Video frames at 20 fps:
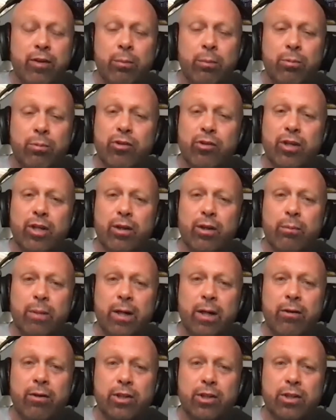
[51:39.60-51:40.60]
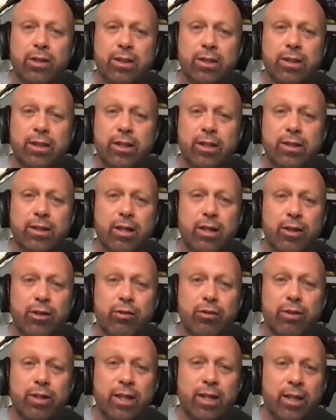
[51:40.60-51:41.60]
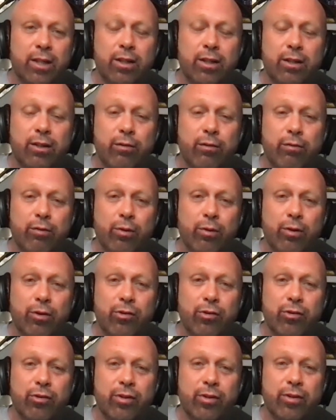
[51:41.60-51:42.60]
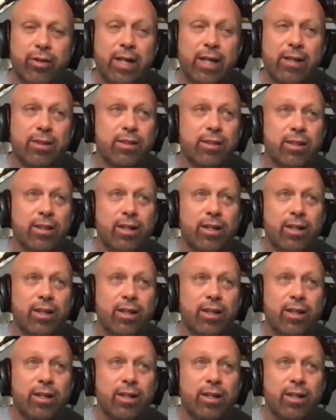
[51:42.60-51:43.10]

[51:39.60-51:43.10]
percent of the marriages in this country end in divorce. That's